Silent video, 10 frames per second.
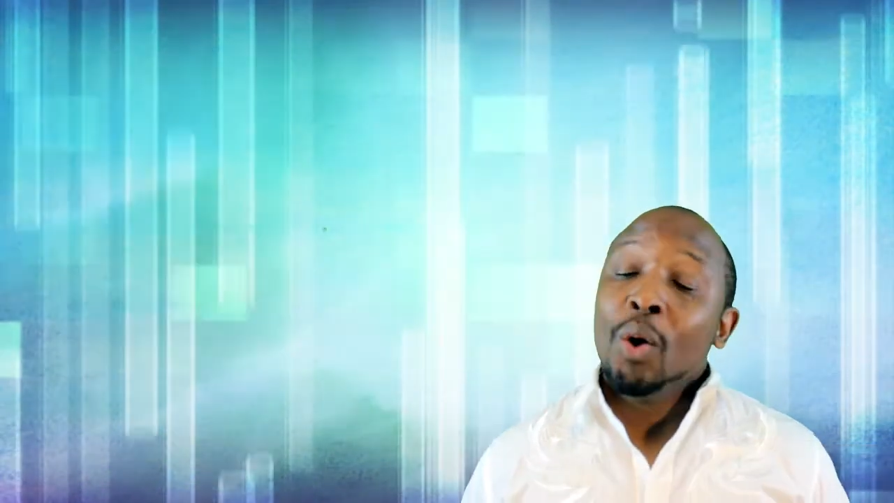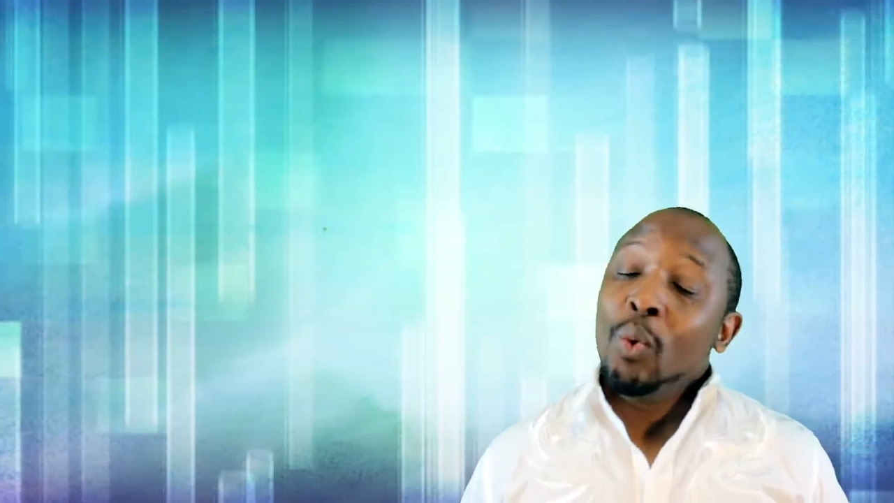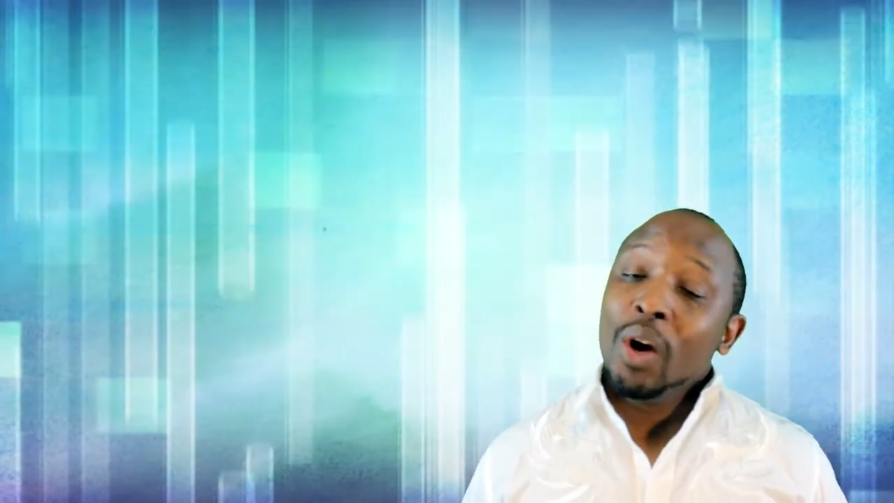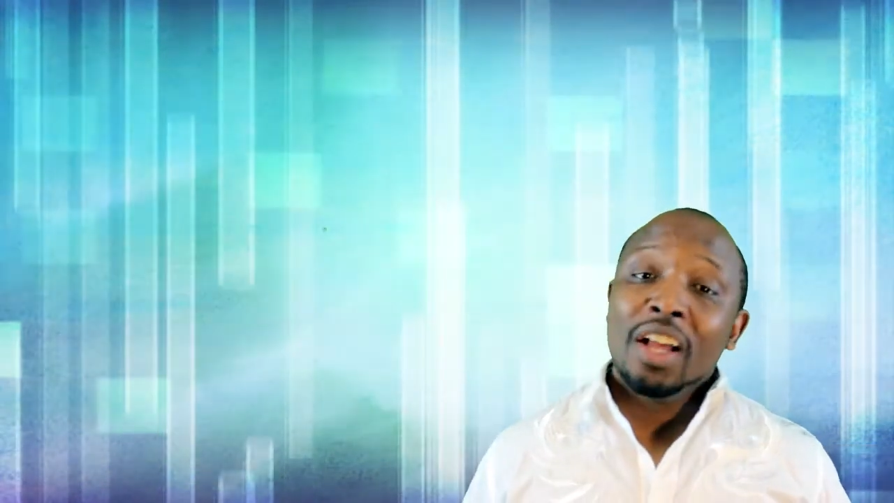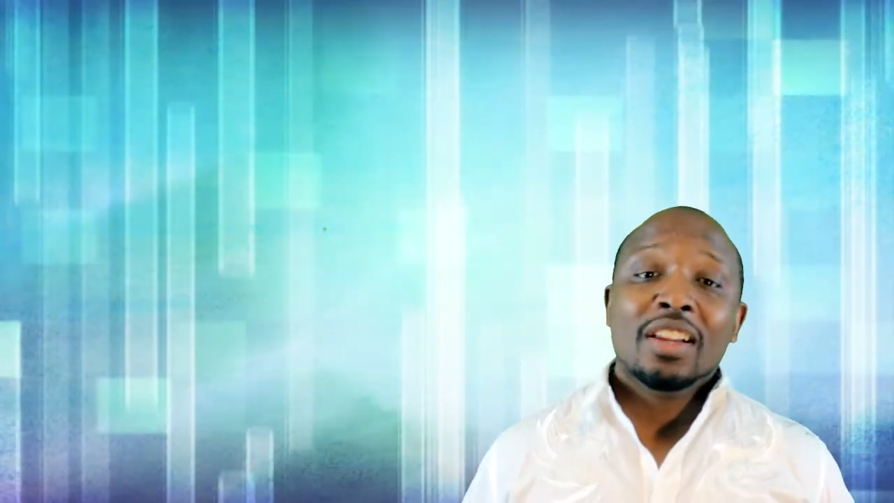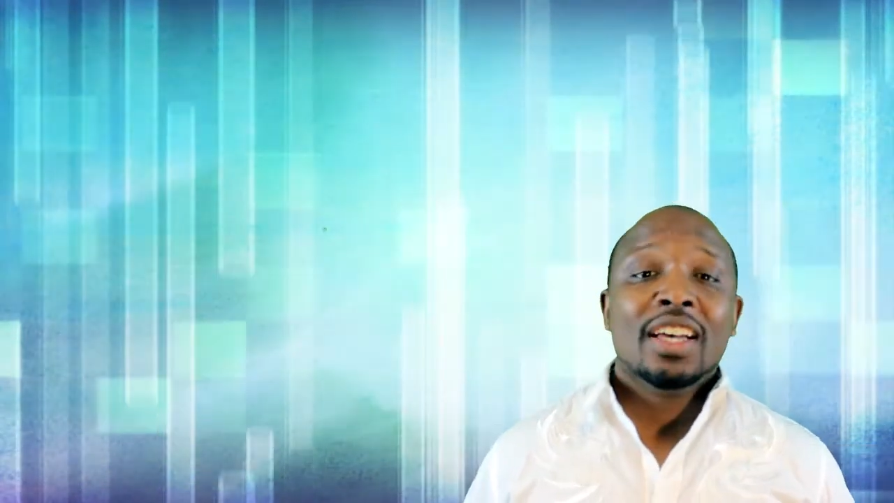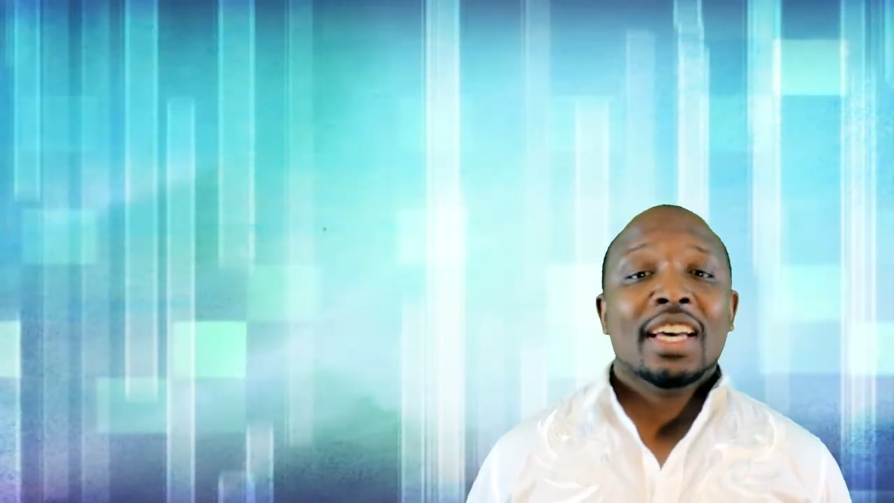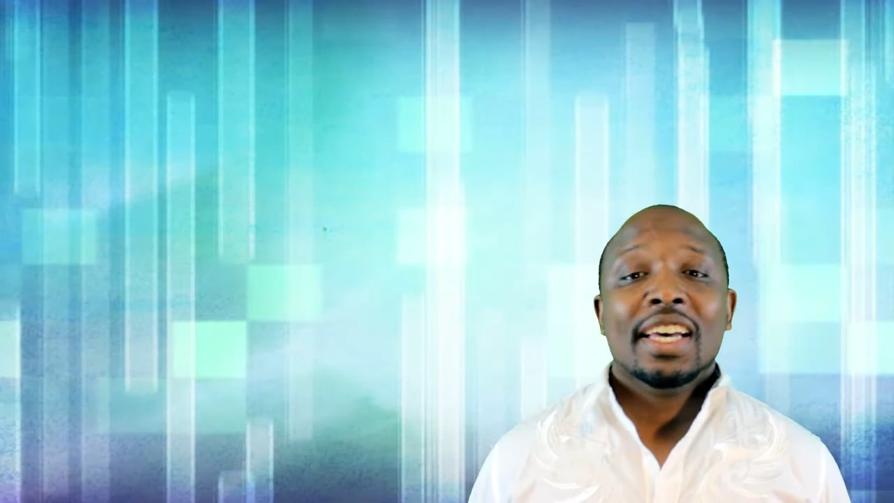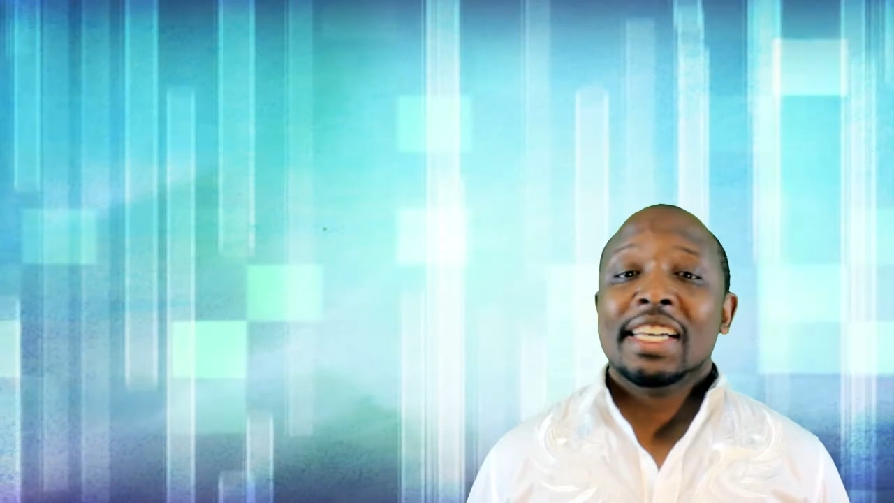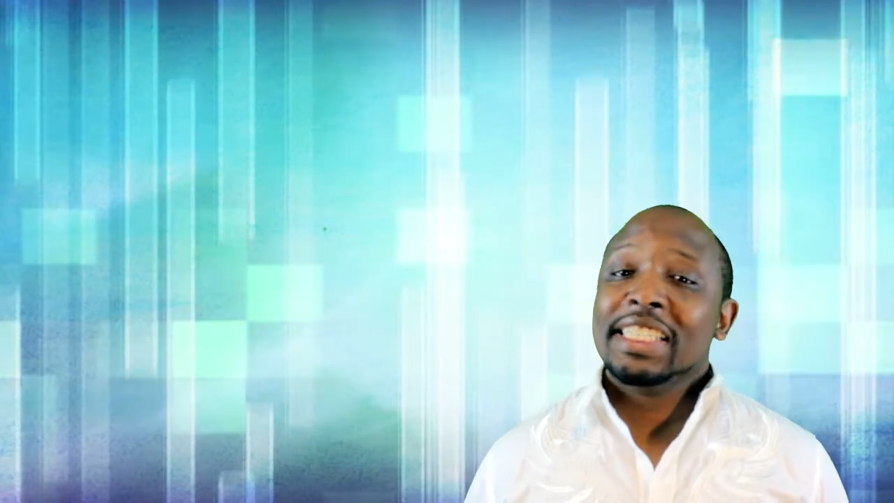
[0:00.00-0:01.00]
Well,
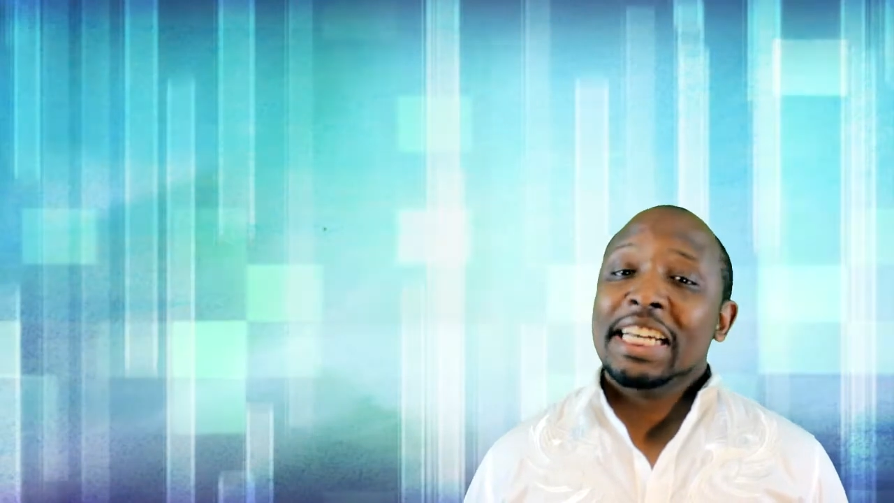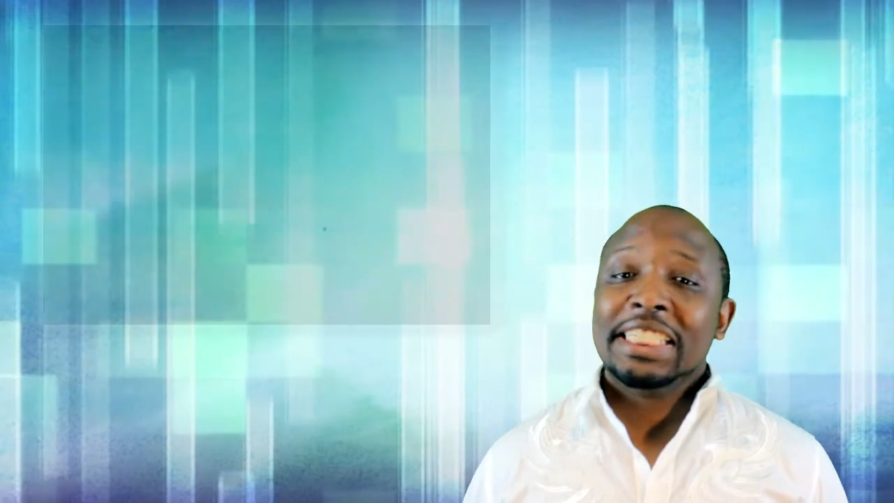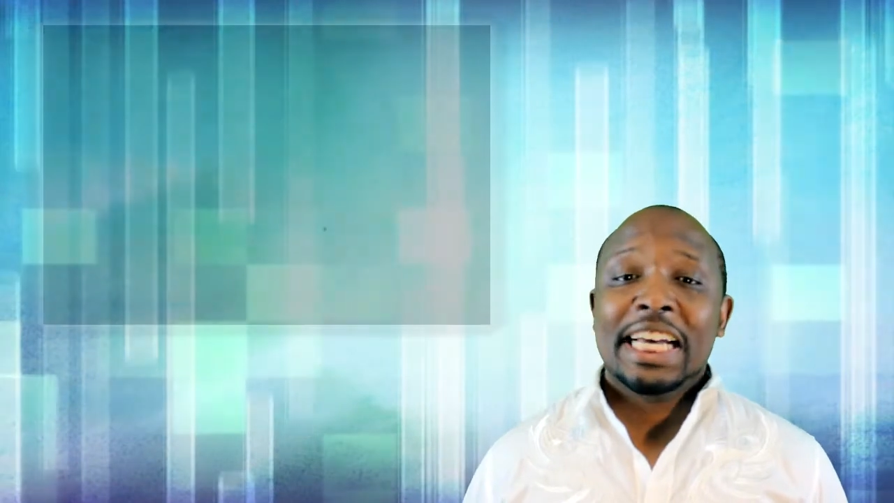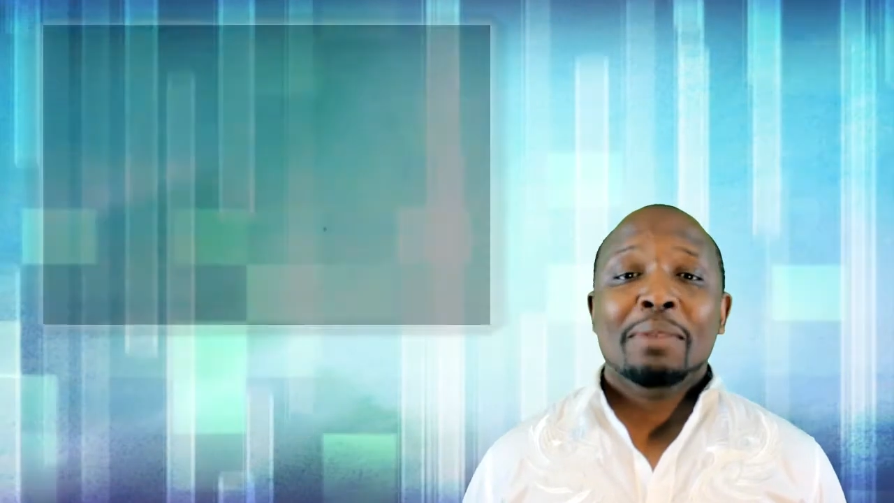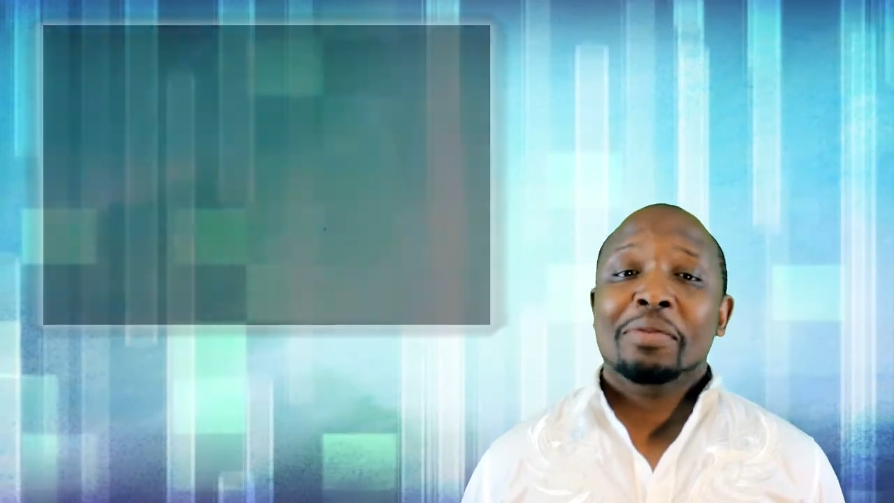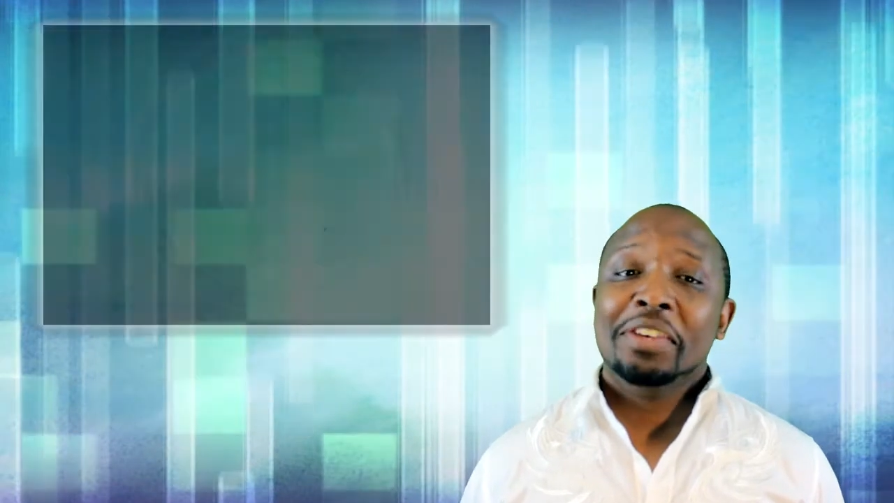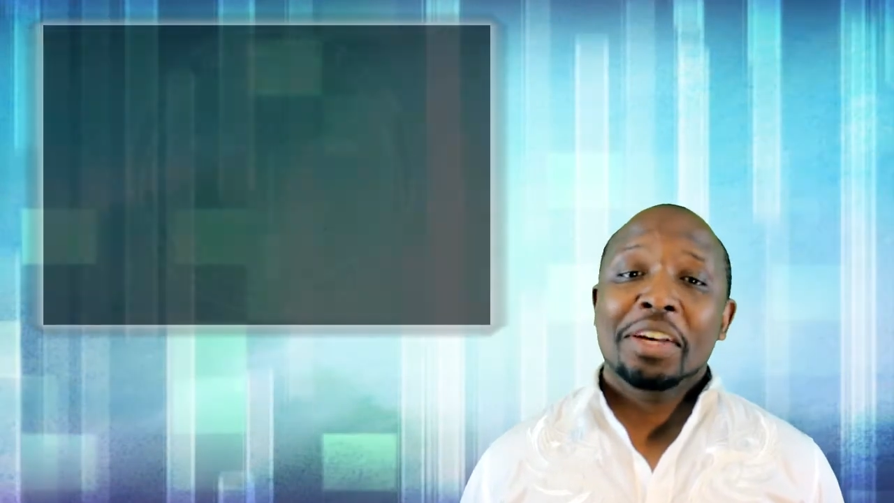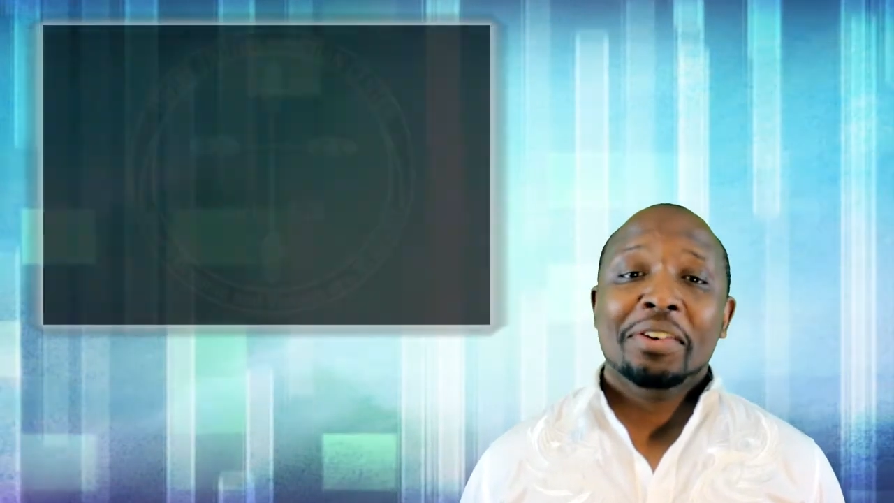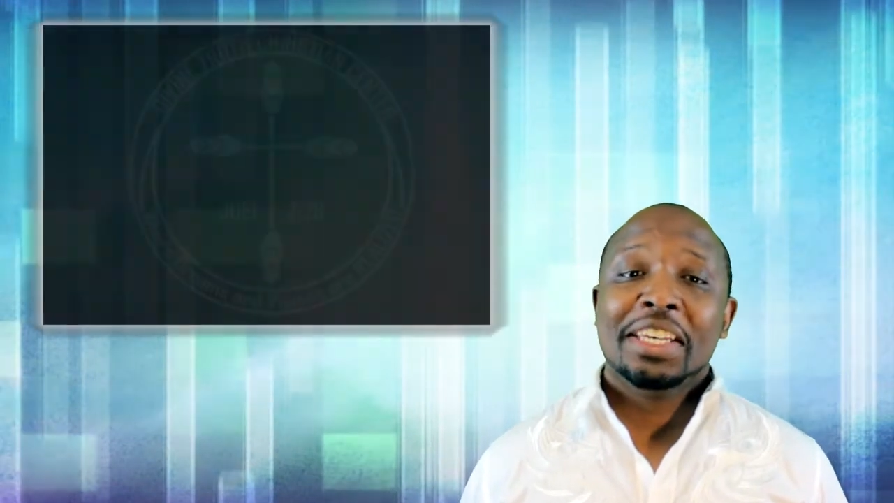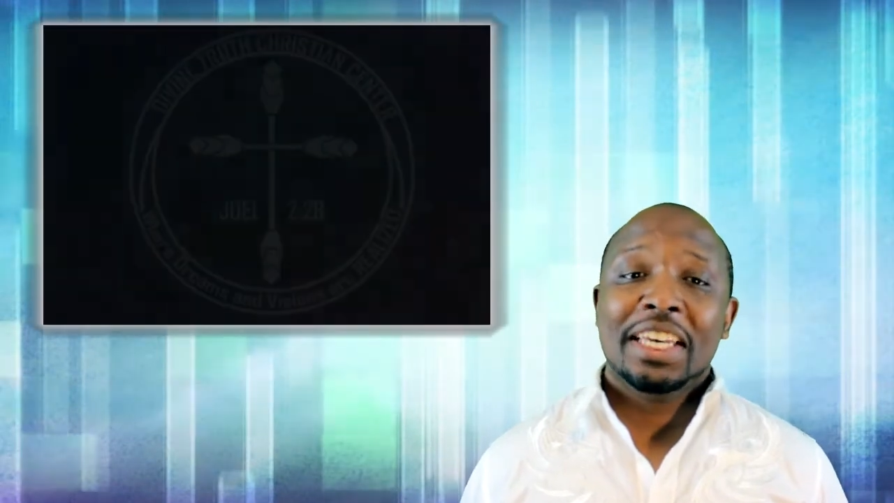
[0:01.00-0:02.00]
it's that time of
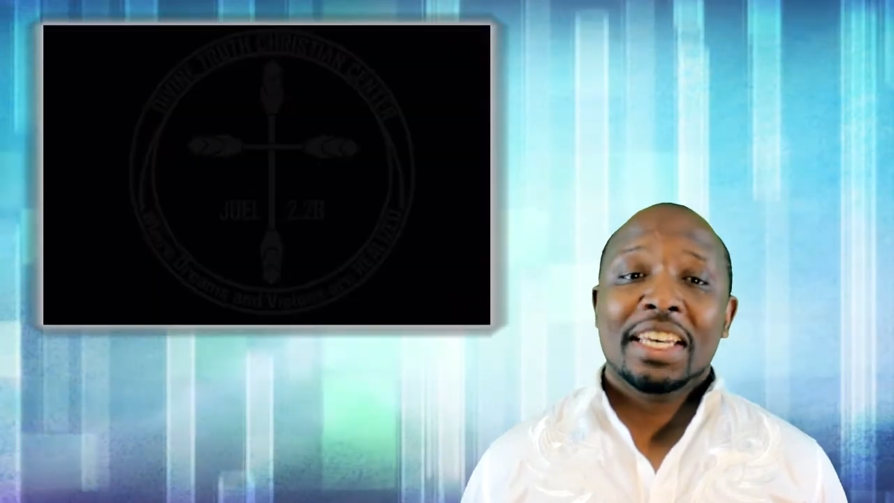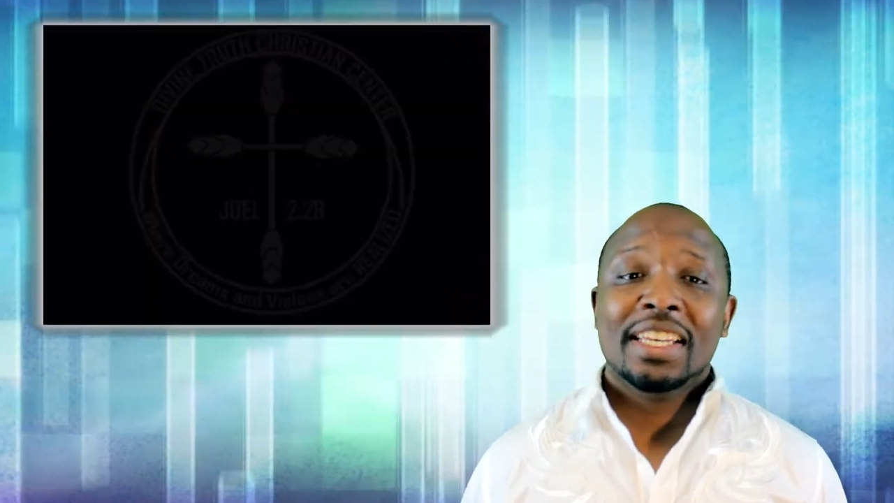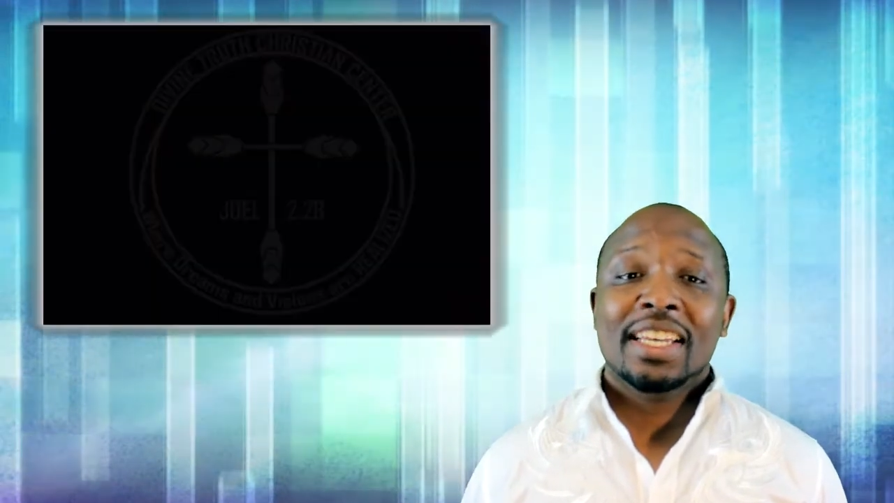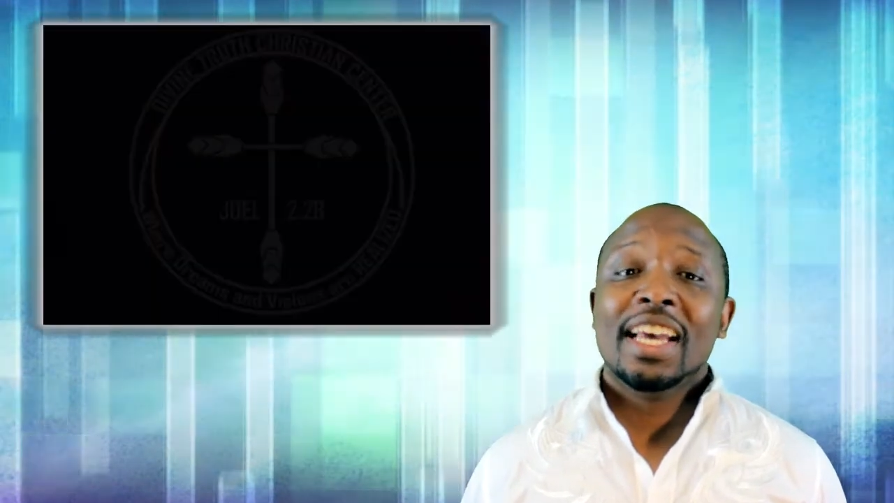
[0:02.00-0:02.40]
year again.